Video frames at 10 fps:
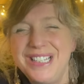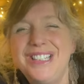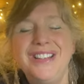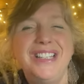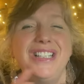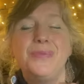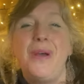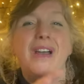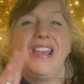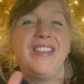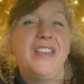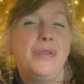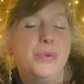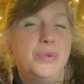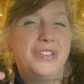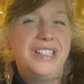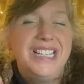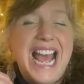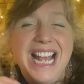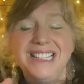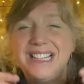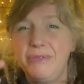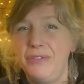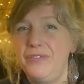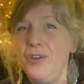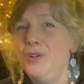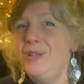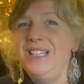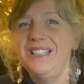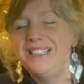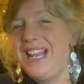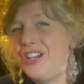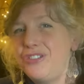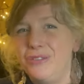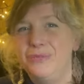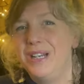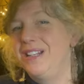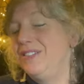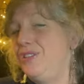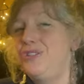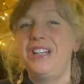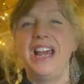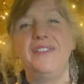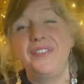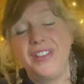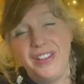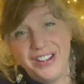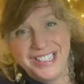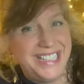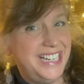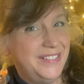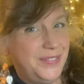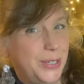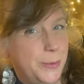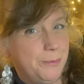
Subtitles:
And so this is why they thought that as they were following this natural world, you should have 13 of you.